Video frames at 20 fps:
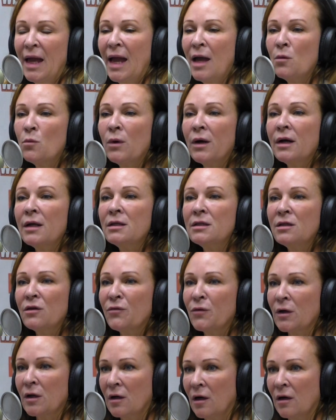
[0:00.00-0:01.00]
And we're in
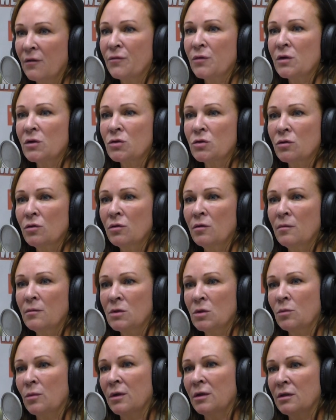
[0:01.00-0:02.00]
different conference rooms
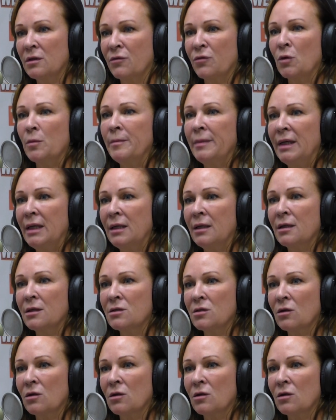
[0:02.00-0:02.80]
and we're in different meetings.